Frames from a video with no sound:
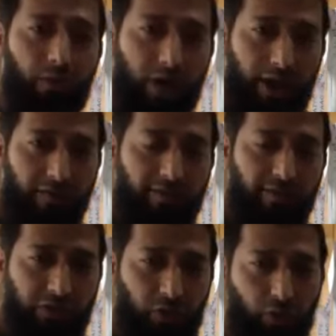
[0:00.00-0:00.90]
coli, when
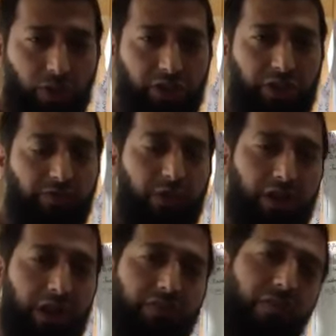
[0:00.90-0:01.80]
we clone a gene, we
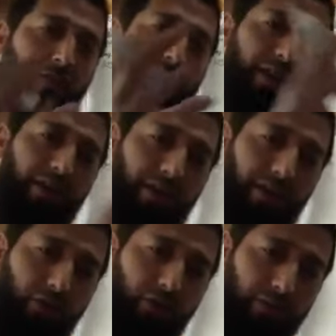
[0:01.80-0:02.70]
transform our vector
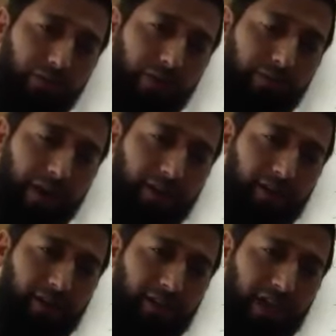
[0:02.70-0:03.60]
into the
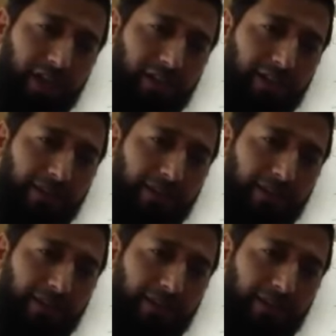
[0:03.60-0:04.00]
bacterial cells.